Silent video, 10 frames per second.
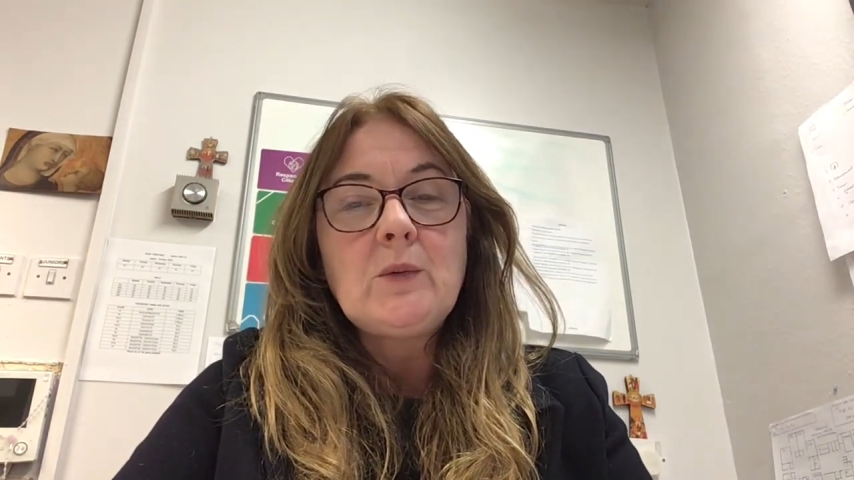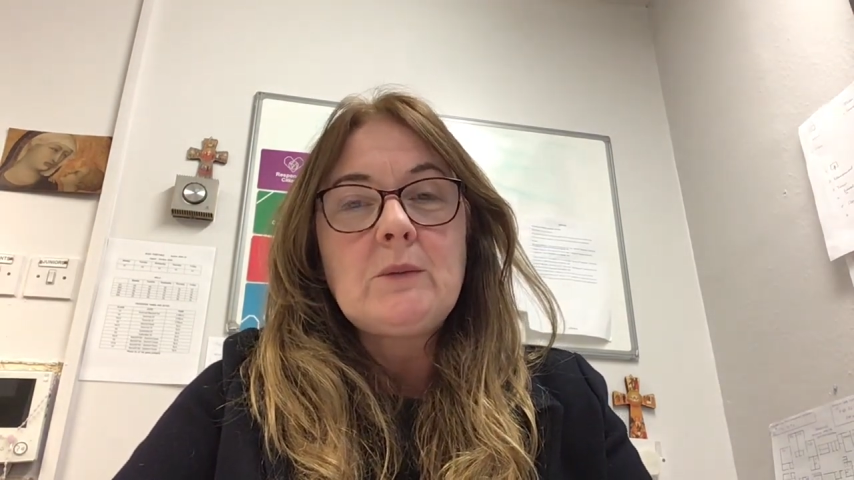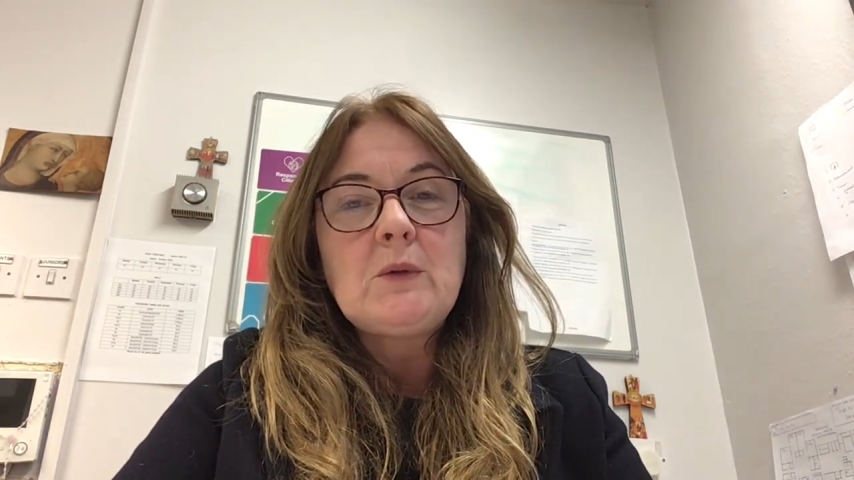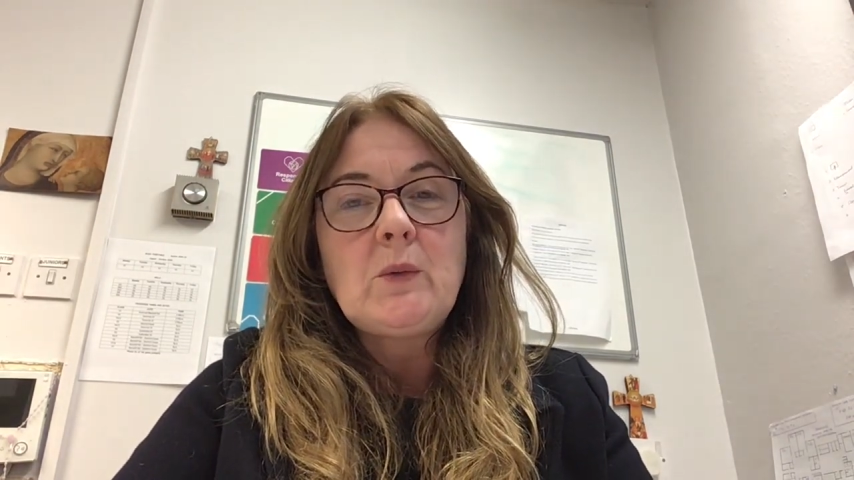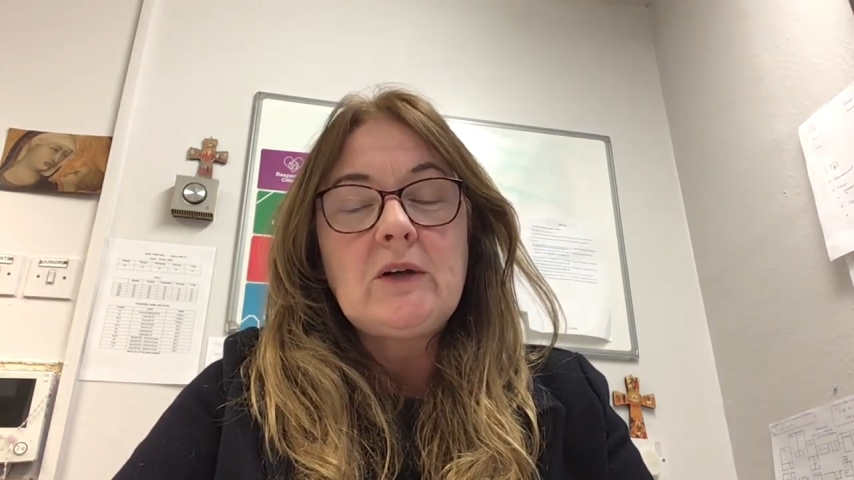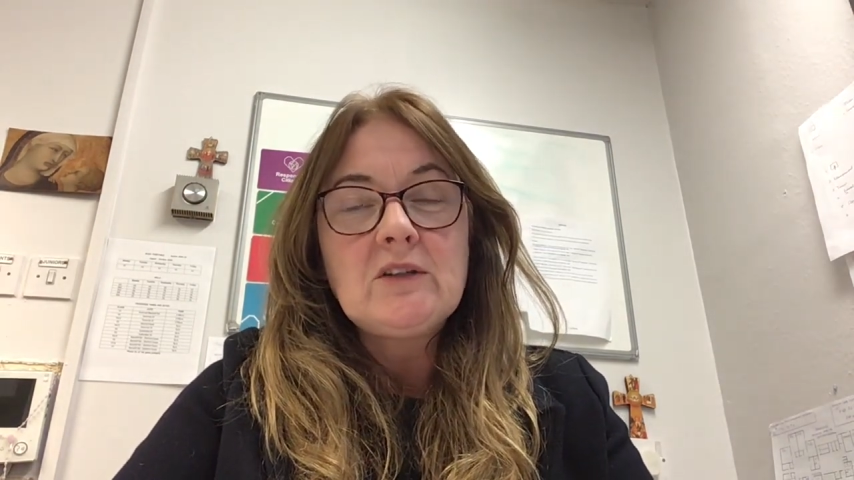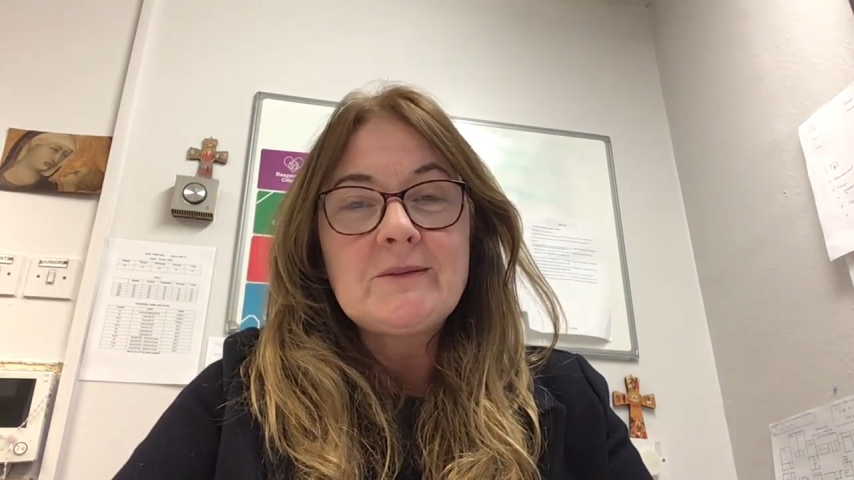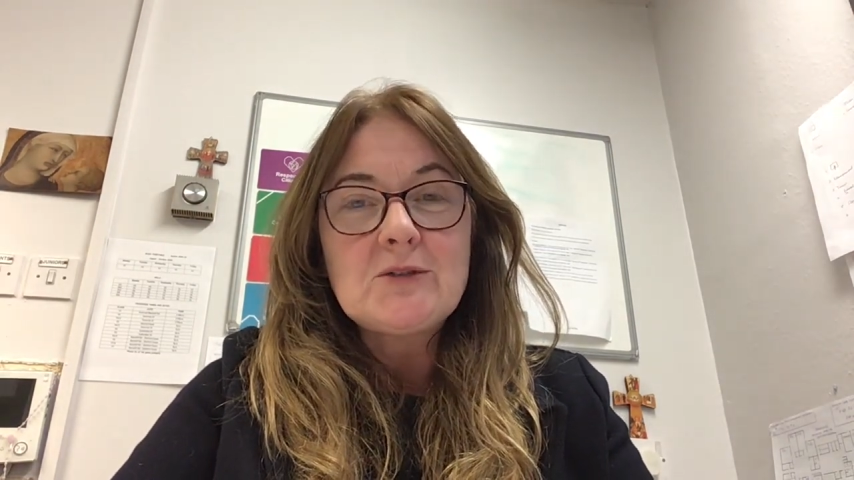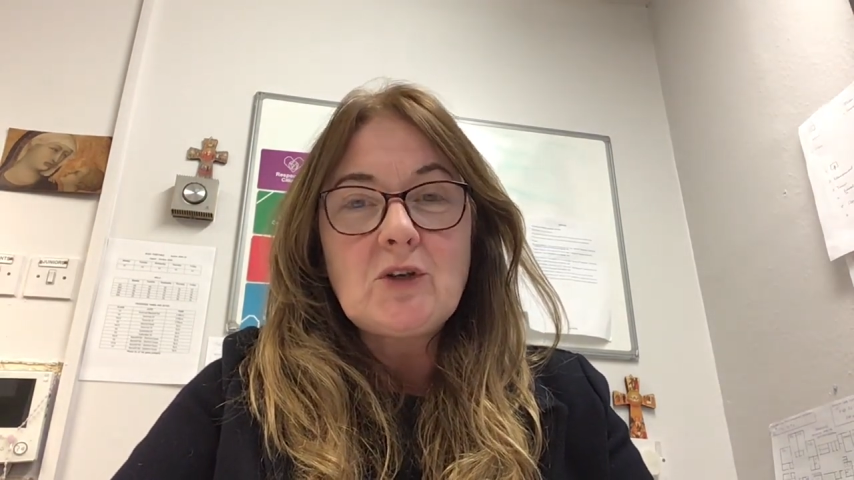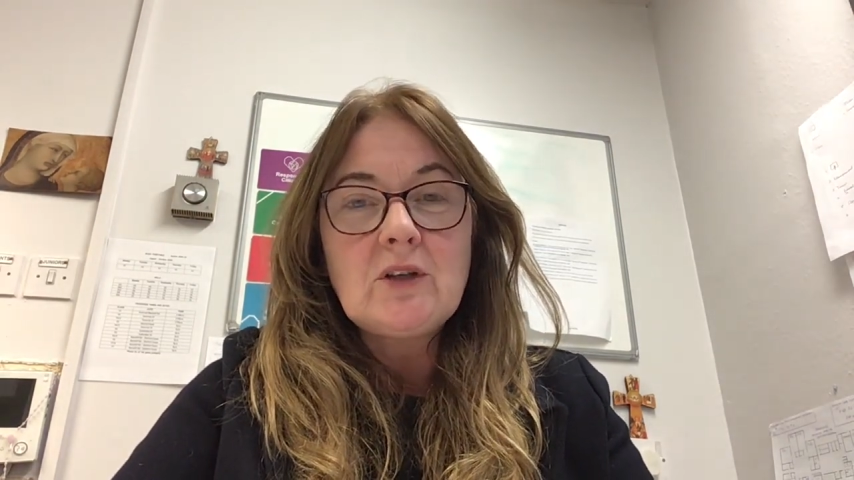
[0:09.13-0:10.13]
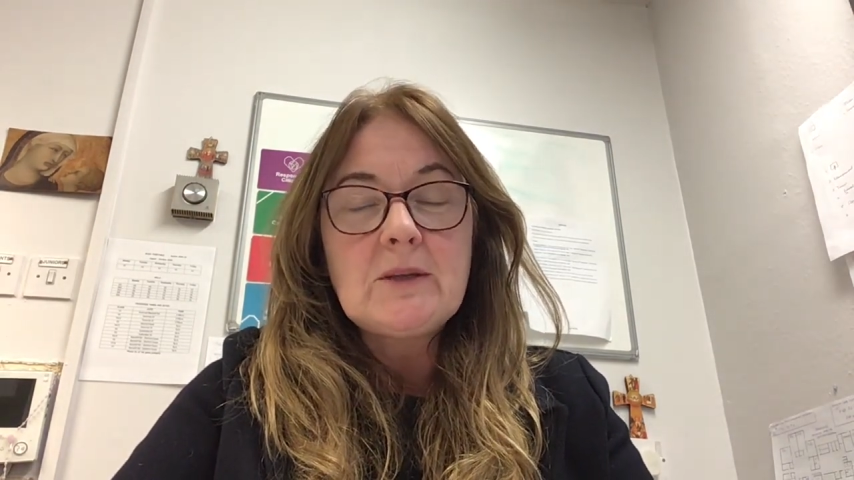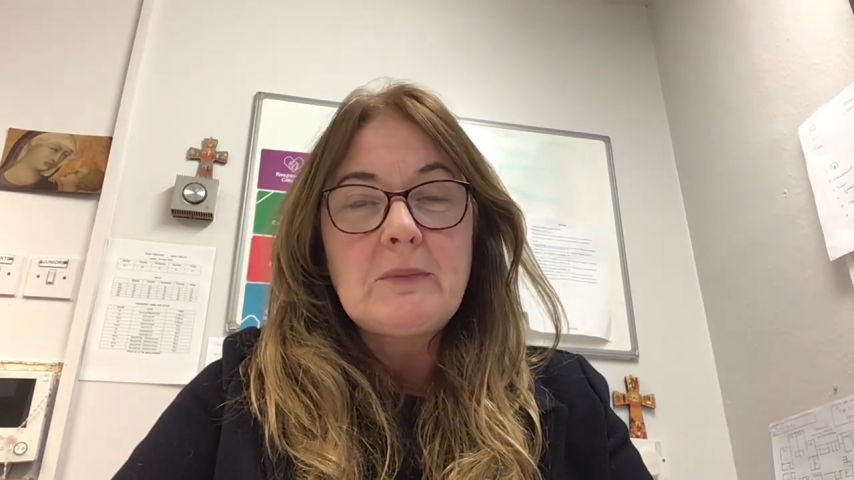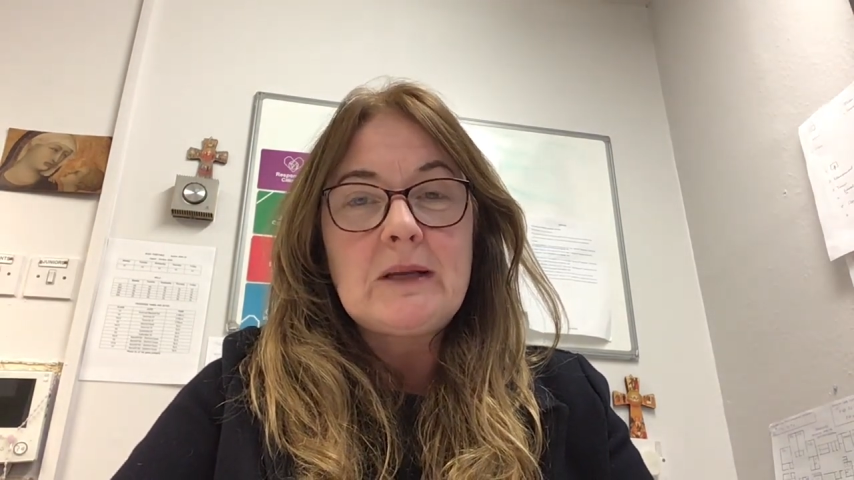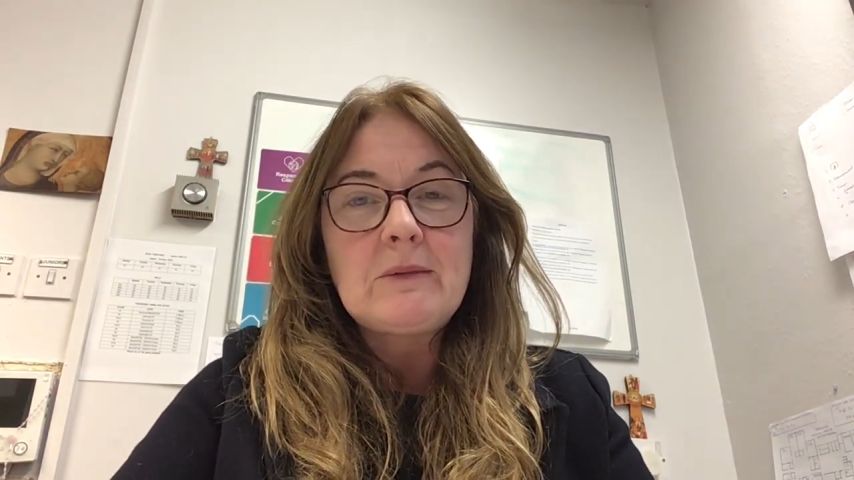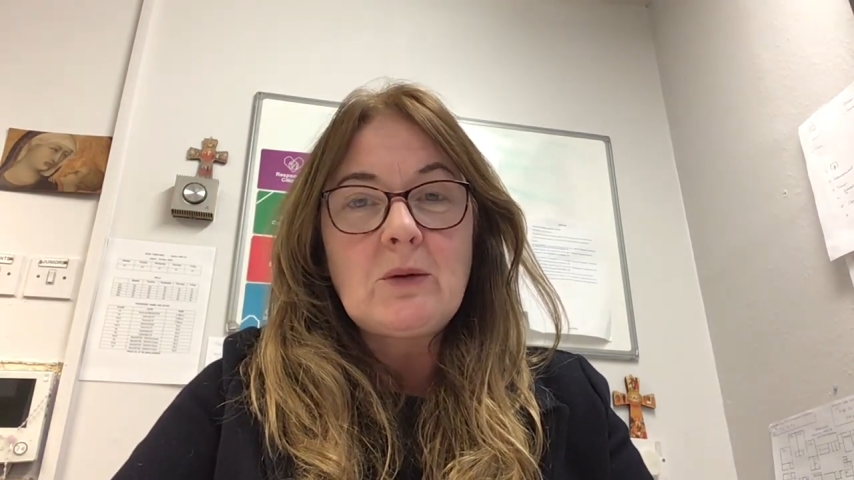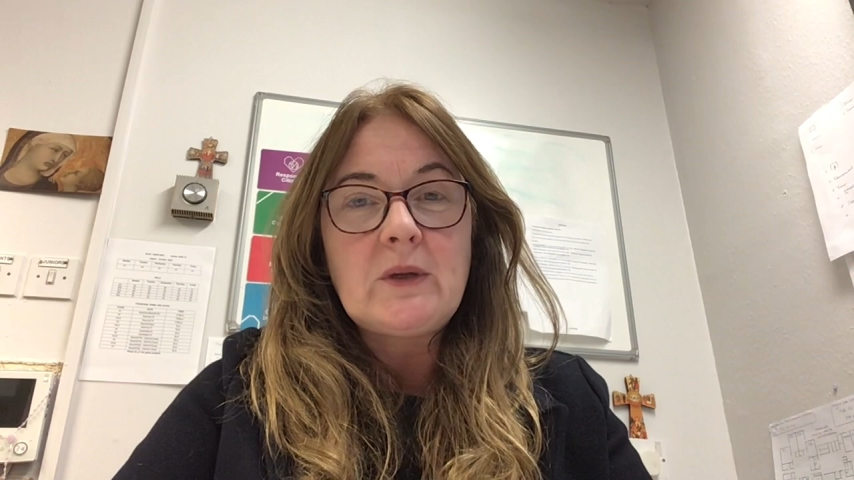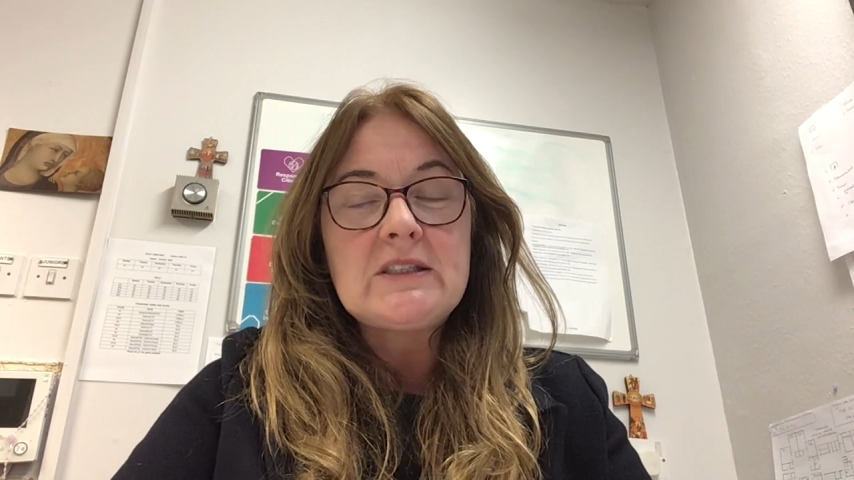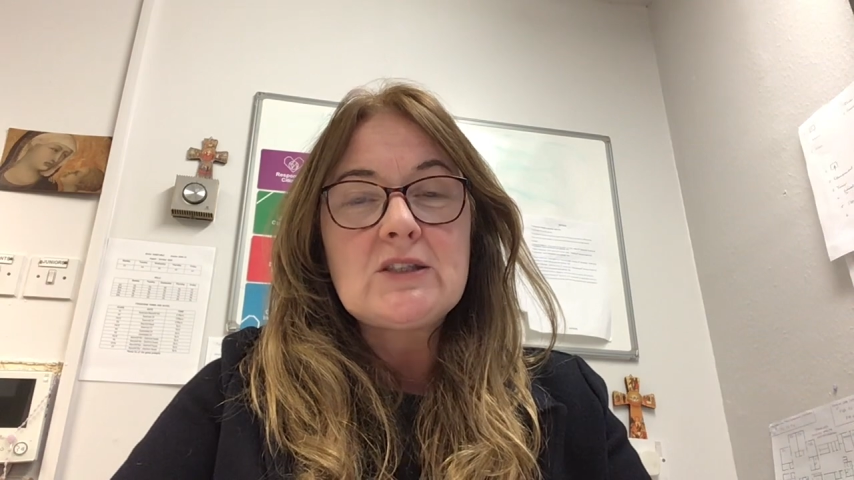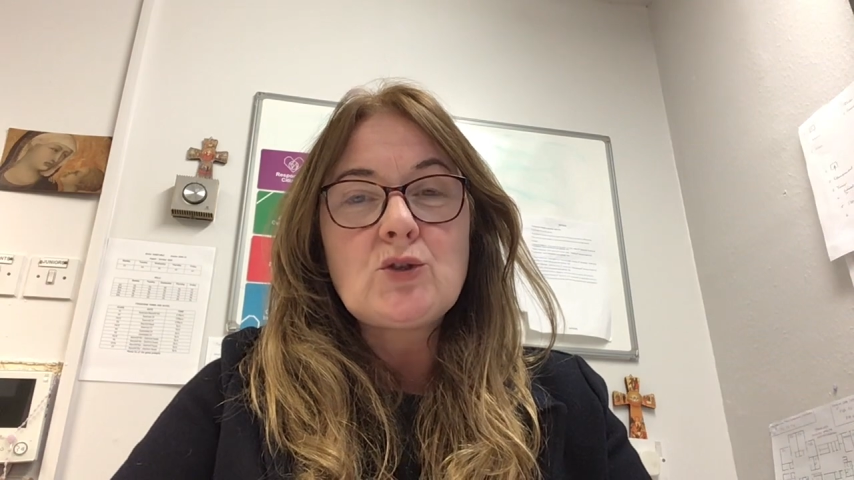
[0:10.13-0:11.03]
when we welcomed all the primary ones,